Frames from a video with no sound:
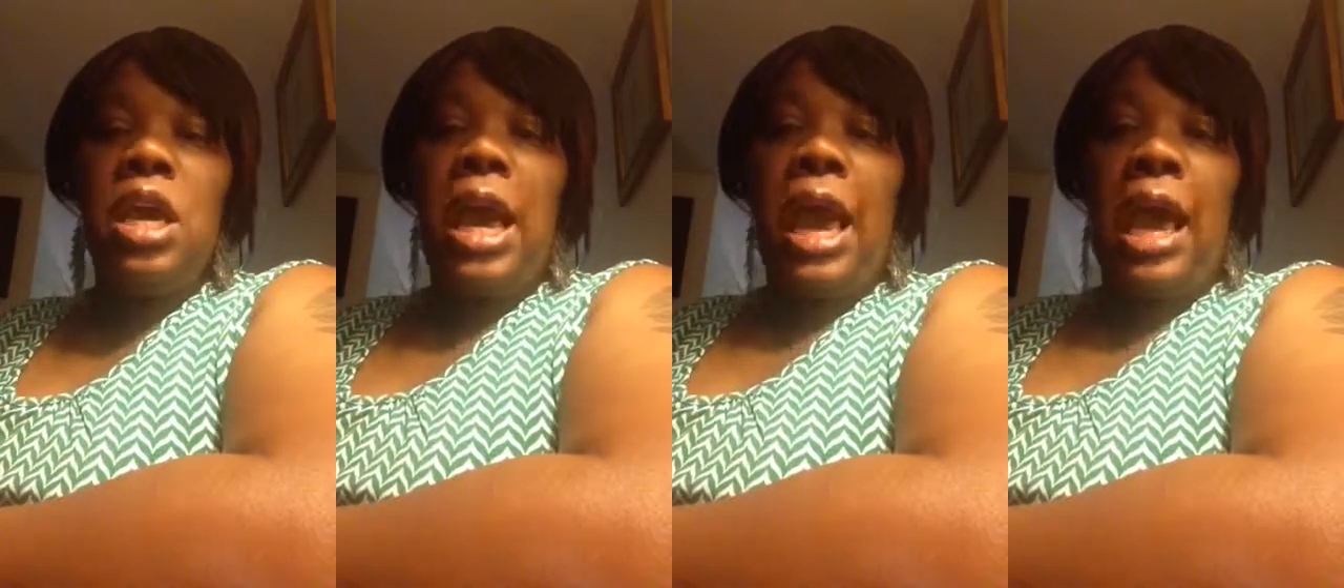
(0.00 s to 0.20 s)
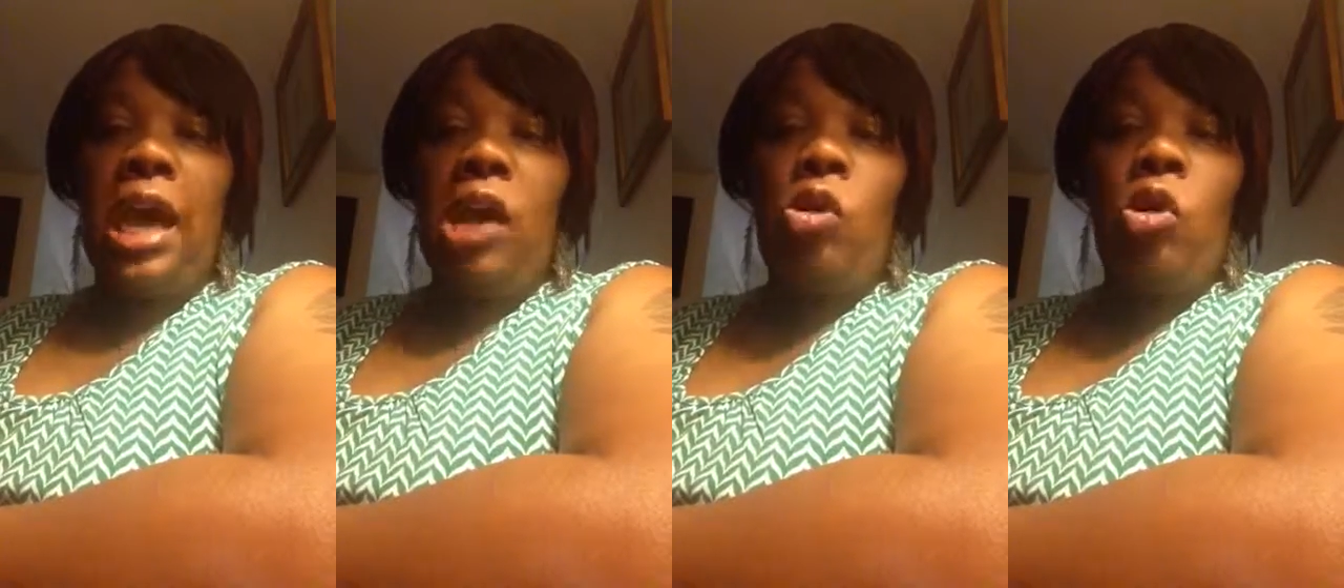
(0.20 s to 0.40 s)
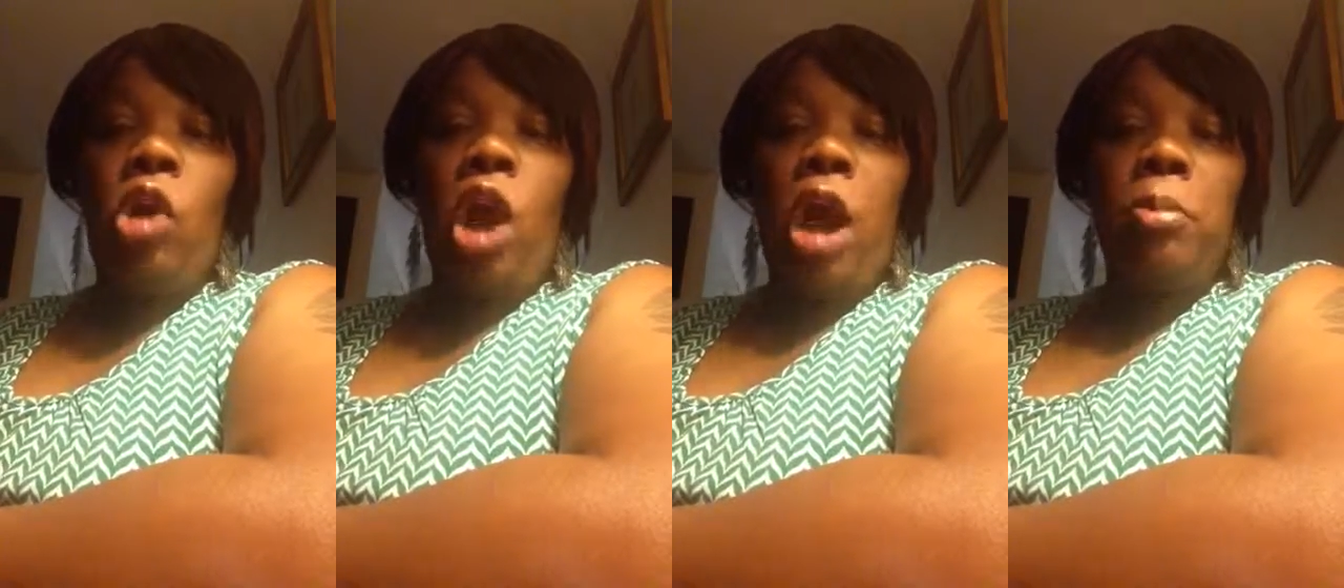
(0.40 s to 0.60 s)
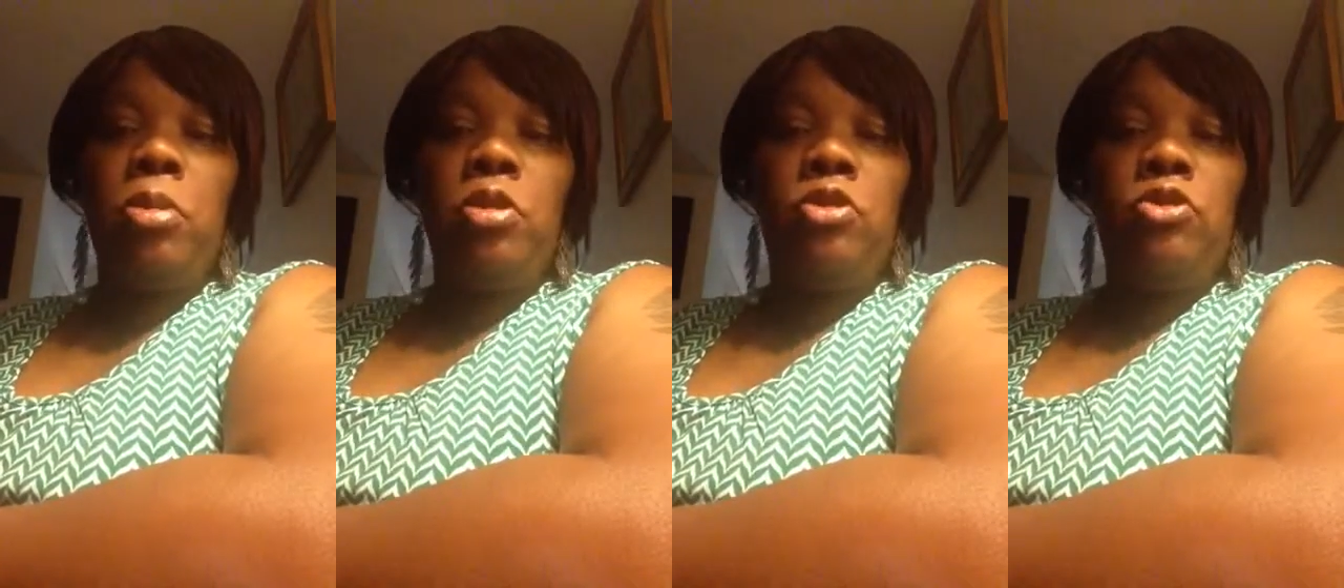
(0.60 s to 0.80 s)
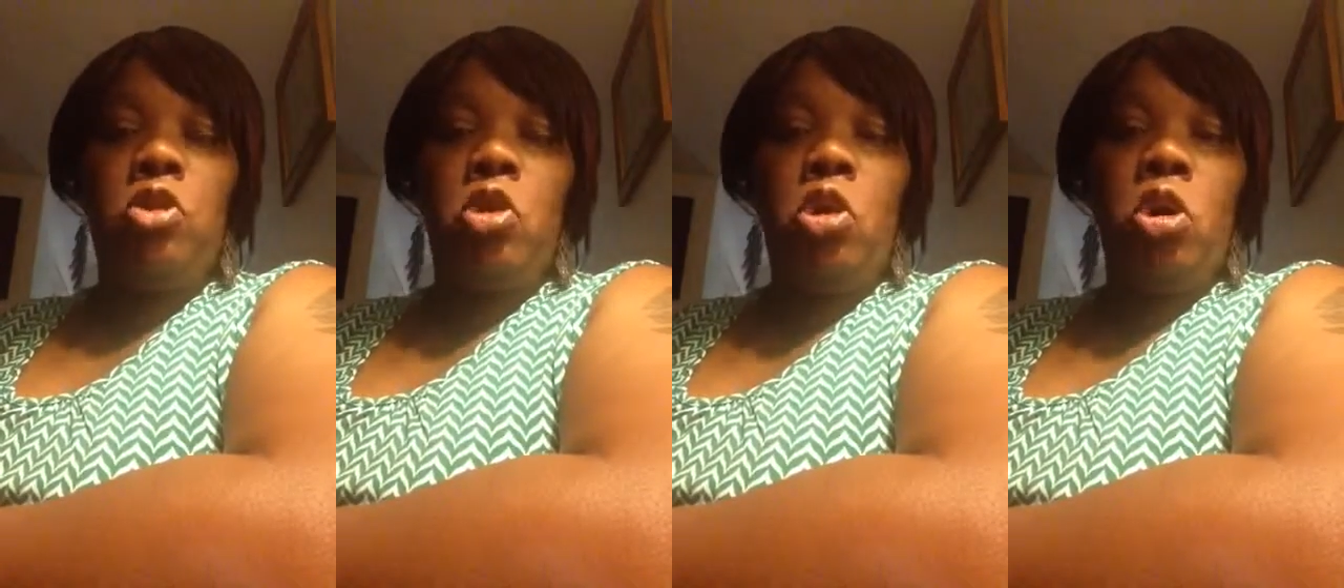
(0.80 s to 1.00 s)
I cried
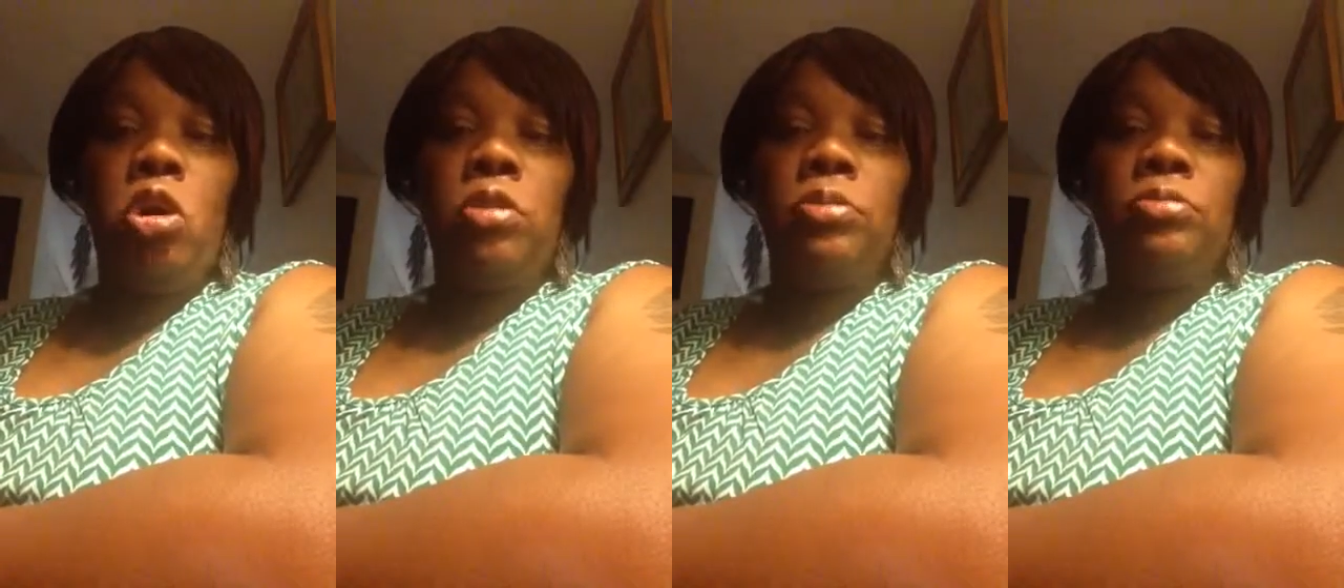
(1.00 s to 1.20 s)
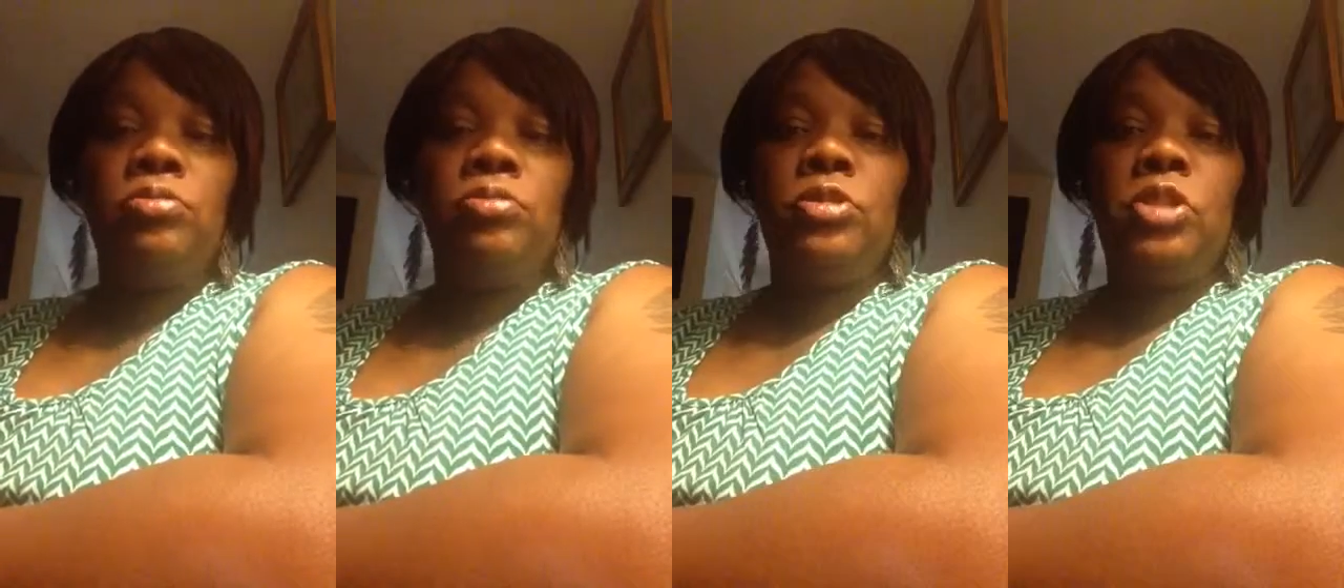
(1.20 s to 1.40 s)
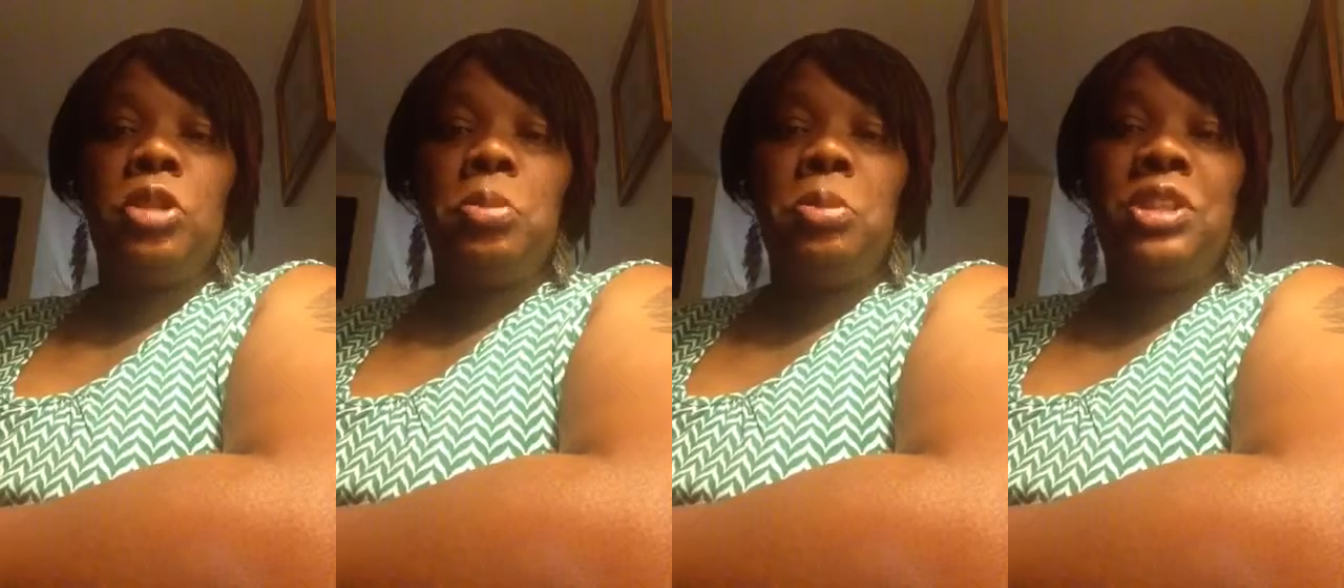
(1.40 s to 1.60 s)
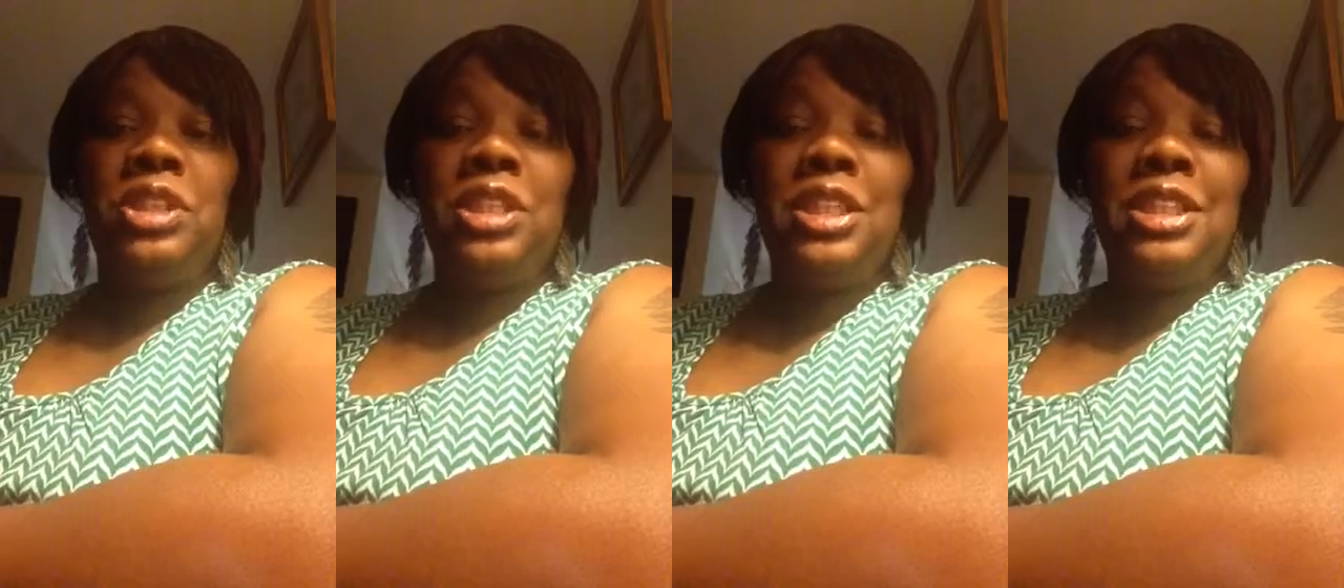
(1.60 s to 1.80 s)
before, but